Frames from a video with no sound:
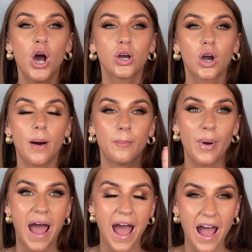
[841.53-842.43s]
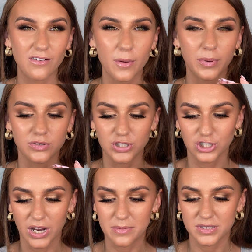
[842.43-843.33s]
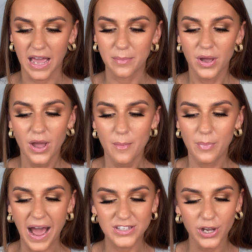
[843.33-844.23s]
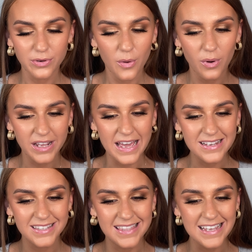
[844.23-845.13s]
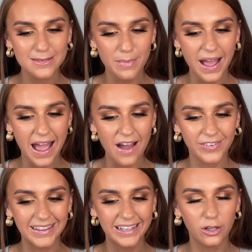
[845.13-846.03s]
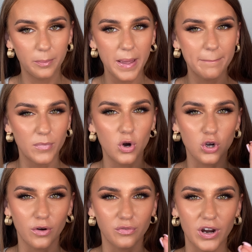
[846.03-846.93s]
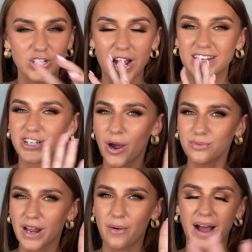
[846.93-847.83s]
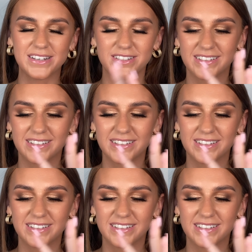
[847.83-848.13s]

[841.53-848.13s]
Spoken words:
comparable to Shape Tape, but I don't know what it is. This might have a little bit more coverage. I don't know. I